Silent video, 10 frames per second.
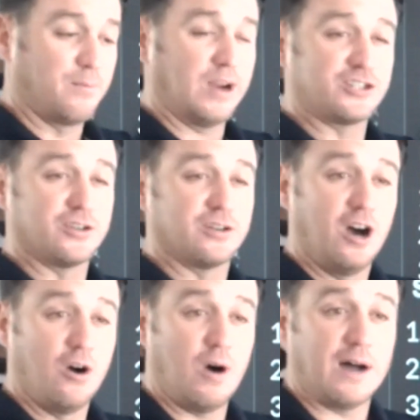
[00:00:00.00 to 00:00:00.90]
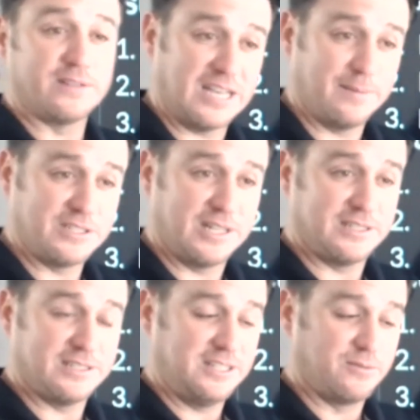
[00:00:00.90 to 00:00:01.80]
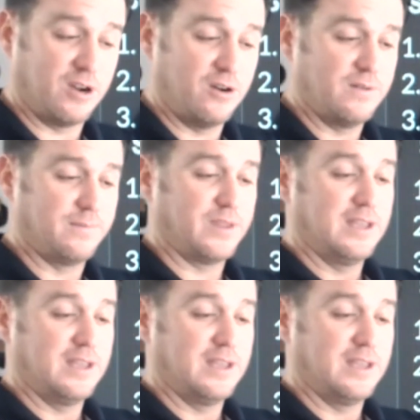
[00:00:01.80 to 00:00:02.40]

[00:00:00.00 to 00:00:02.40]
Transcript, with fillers: Pressure low, oftentimes is set to zero.